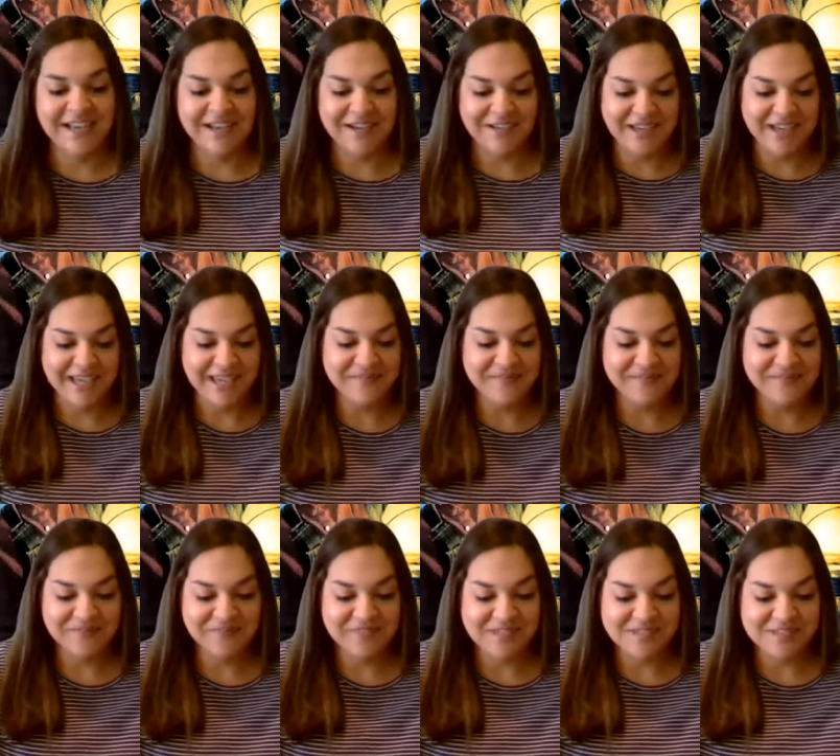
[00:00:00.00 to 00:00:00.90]
Okay,
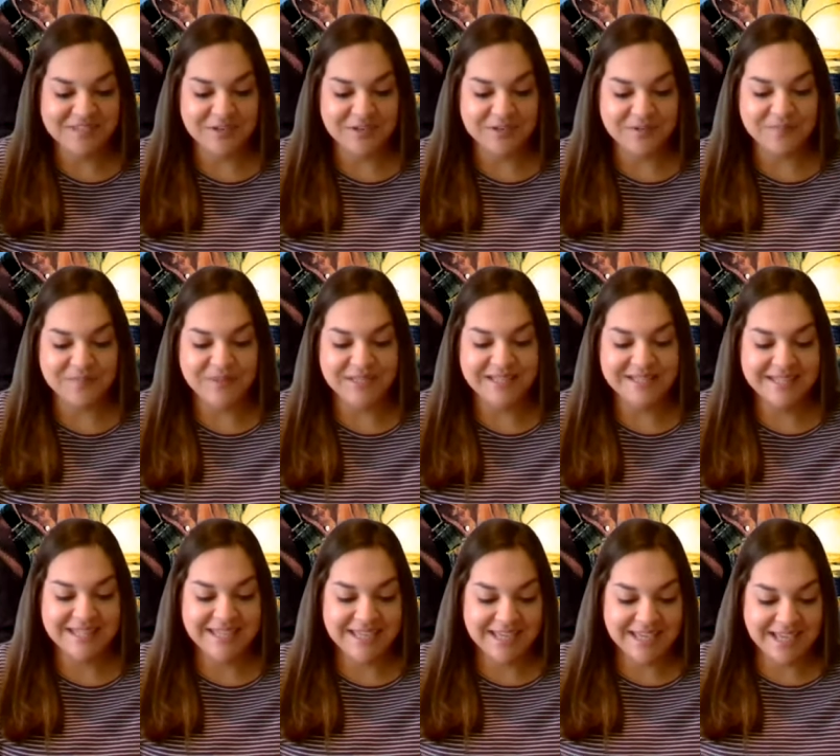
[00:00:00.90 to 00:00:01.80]
so
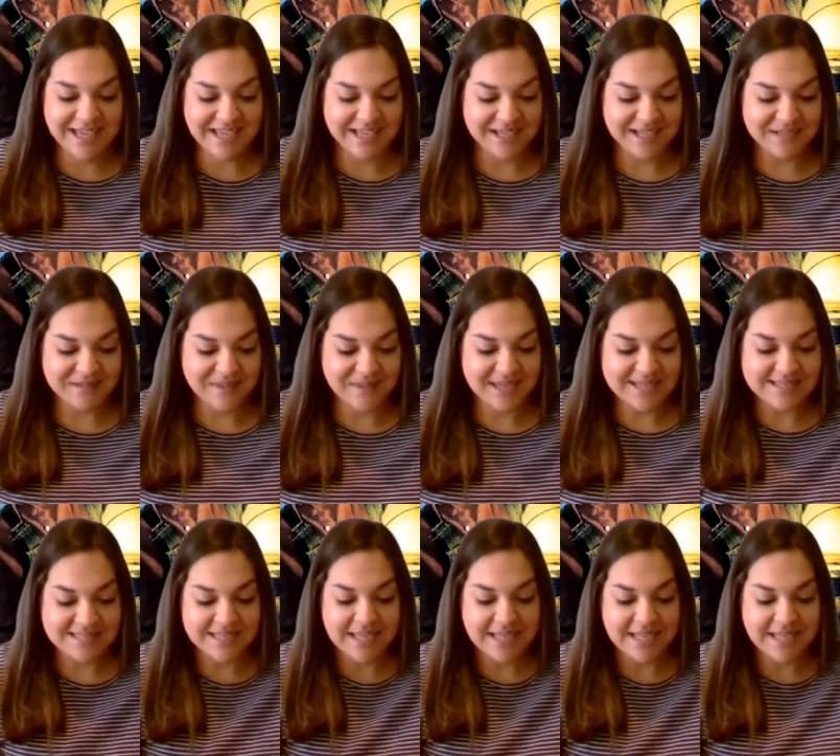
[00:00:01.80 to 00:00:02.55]
Billy has